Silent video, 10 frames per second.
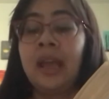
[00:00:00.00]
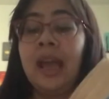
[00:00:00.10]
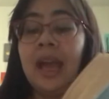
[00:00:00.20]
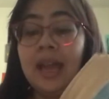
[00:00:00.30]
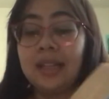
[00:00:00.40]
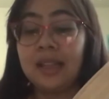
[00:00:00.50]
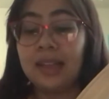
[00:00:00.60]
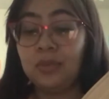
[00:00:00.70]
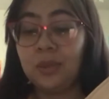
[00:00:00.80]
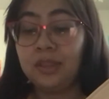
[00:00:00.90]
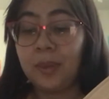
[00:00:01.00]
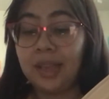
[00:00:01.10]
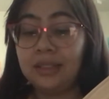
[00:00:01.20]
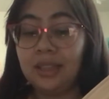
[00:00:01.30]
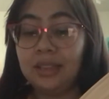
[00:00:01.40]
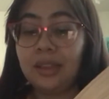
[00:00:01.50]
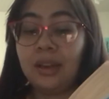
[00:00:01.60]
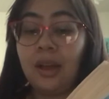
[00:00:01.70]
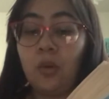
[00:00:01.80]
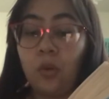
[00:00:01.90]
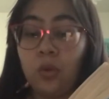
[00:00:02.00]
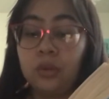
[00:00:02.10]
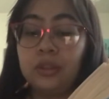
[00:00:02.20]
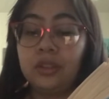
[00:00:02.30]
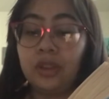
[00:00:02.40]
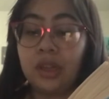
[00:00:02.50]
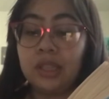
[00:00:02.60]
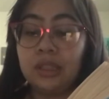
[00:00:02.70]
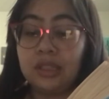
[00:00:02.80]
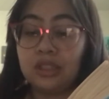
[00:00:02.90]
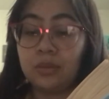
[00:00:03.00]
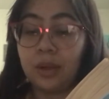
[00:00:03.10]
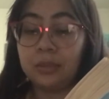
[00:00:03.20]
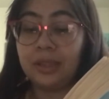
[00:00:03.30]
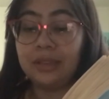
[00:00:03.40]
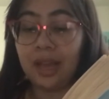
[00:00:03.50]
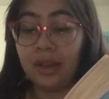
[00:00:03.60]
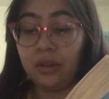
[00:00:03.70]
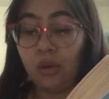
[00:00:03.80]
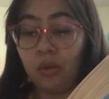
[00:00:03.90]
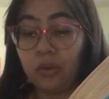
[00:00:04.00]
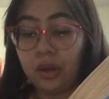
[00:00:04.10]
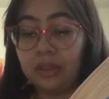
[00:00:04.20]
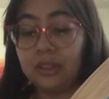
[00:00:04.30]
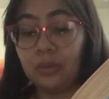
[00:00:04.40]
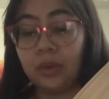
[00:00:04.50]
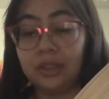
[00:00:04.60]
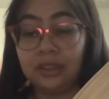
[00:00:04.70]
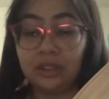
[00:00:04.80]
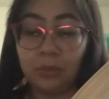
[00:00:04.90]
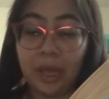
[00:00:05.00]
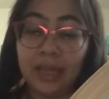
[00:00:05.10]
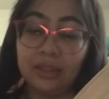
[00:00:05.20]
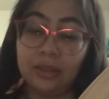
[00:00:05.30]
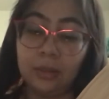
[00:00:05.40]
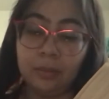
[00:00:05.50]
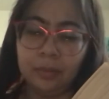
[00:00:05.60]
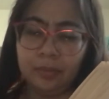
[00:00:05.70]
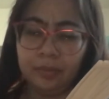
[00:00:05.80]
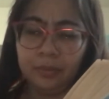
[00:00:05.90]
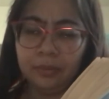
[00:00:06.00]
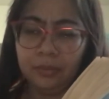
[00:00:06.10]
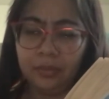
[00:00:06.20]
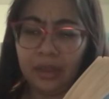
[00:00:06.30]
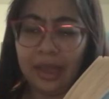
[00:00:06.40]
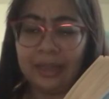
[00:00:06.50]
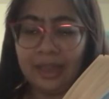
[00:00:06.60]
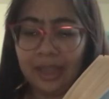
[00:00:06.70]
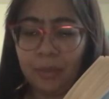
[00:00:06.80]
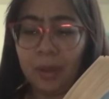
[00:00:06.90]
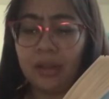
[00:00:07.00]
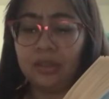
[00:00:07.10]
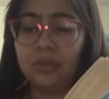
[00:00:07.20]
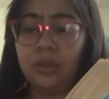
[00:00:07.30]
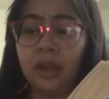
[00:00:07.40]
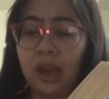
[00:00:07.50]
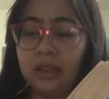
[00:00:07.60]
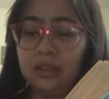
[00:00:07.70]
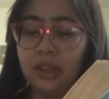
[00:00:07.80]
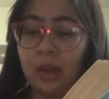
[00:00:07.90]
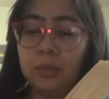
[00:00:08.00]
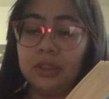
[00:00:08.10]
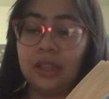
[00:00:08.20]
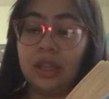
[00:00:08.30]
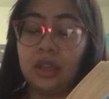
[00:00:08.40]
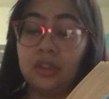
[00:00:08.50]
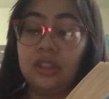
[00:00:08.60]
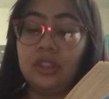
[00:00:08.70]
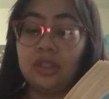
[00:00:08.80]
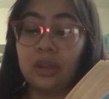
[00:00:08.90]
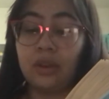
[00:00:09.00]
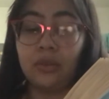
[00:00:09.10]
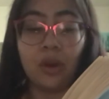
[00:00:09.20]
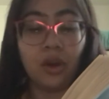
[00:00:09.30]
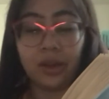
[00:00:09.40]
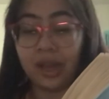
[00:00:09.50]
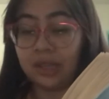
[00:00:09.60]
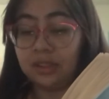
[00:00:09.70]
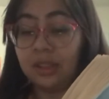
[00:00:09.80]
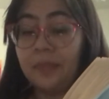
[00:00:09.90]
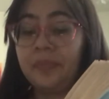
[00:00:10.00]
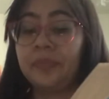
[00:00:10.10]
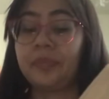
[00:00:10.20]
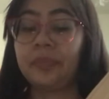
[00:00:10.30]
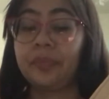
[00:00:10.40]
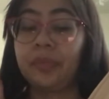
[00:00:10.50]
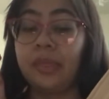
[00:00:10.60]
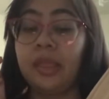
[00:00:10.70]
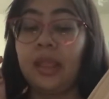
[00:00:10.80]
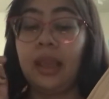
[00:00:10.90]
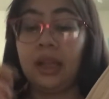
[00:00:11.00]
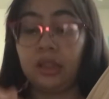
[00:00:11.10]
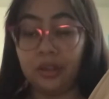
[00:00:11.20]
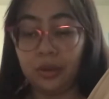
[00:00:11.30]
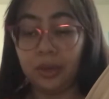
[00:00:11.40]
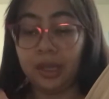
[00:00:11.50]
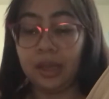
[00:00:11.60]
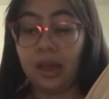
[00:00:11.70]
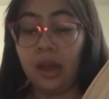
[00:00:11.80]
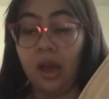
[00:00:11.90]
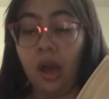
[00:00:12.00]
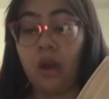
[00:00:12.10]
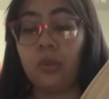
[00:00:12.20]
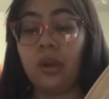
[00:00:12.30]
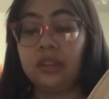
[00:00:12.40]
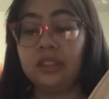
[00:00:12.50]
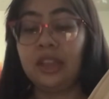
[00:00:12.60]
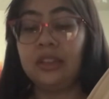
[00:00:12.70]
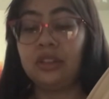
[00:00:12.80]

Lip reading: and last month's magazines and old discarded dish mops and tattered overalls and rusty spikes and leaky pails and forgotten stoppers and useless junk of all kinds, including a wrong-sized